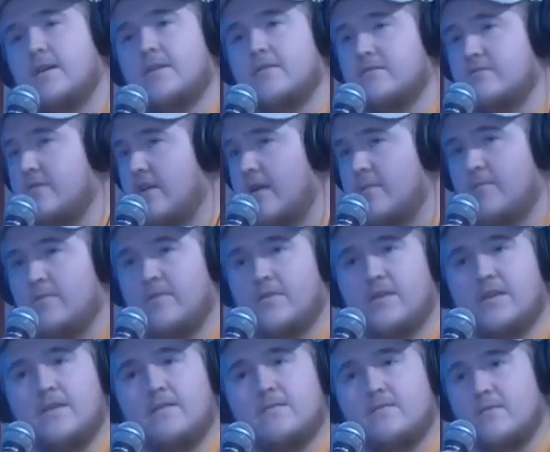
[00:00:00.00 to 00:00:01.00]
scraping
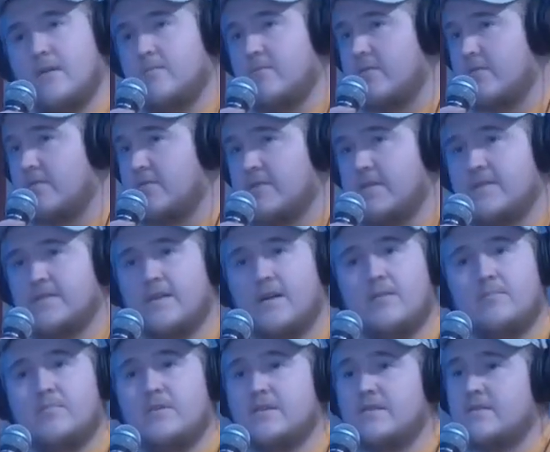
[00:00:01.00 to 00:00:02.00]
leaves, rubbing trees, all
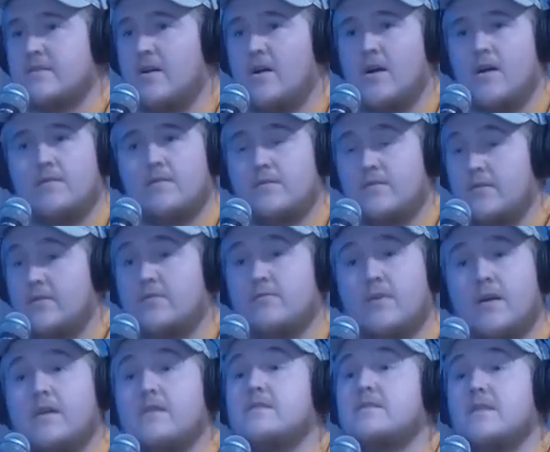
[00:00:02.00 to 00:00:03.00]
pissed off. Dude, the
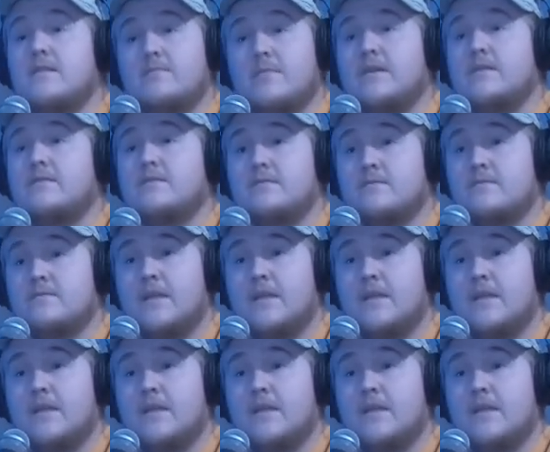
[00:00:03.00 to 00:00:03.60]
rut is something else.